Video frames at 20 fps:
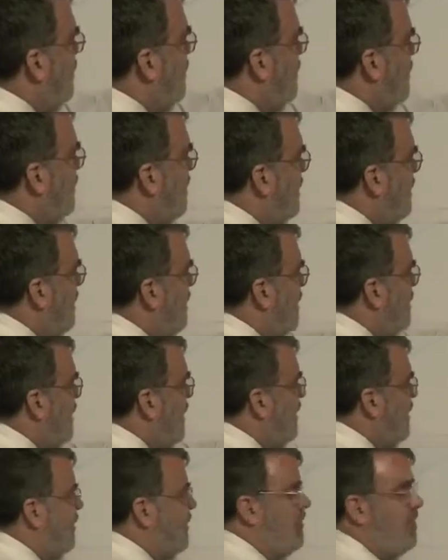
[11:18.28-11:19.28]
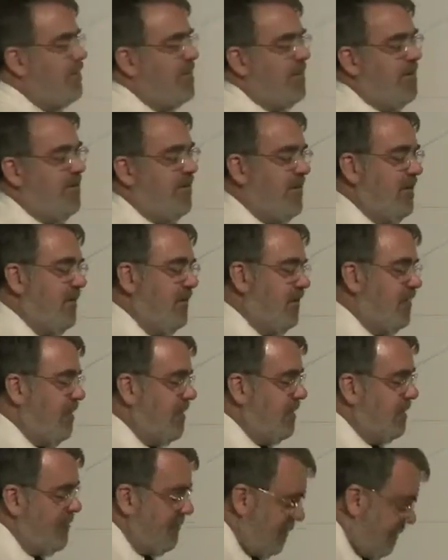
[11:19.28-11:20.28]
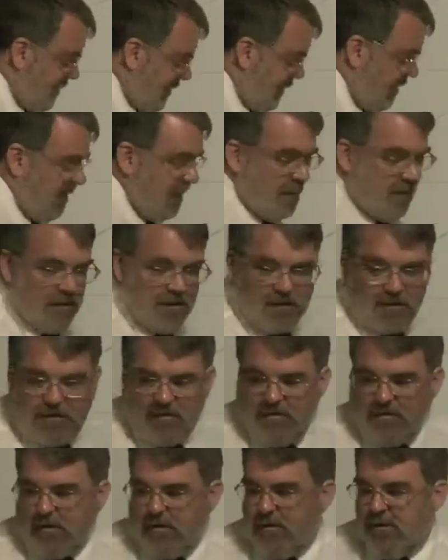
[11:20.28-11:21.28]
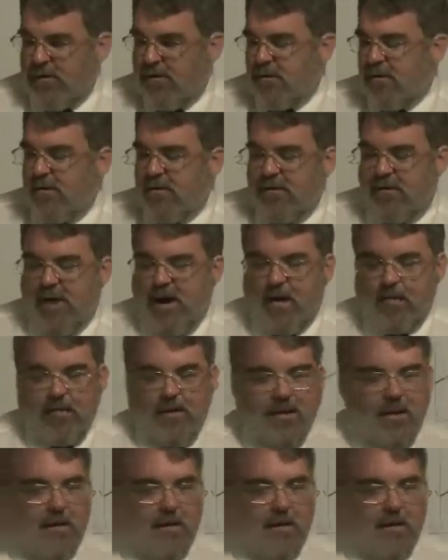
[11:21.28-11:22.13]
root n minus 2 plus t squared. So with that, we